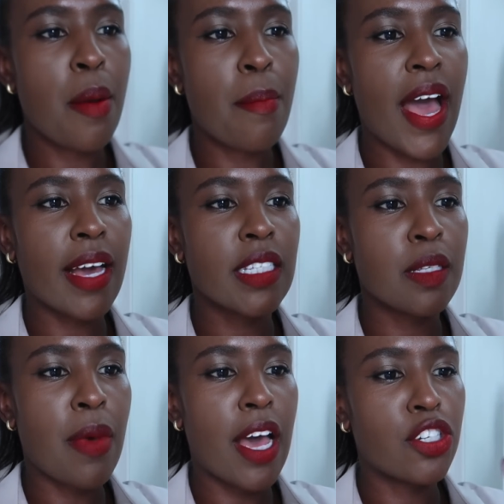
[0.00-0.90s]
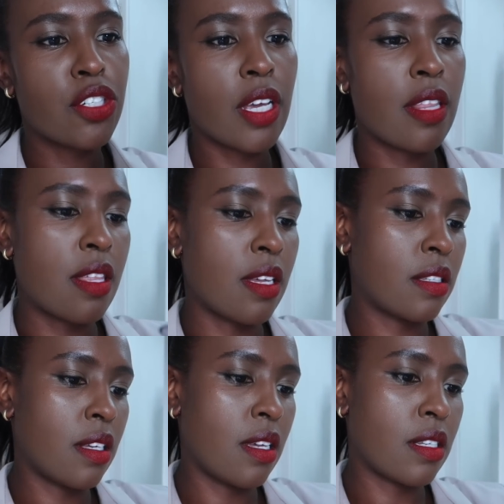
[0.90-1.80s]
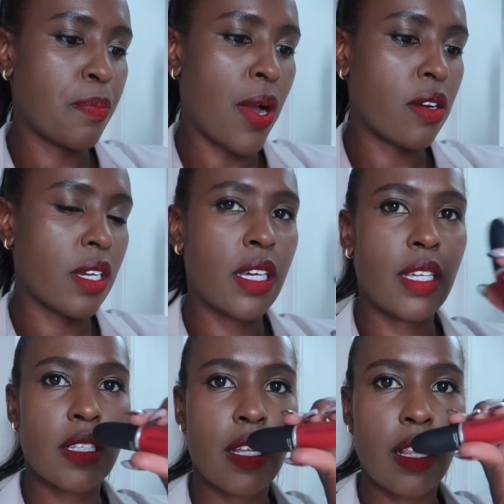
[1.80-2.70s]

and this is Powder Kiss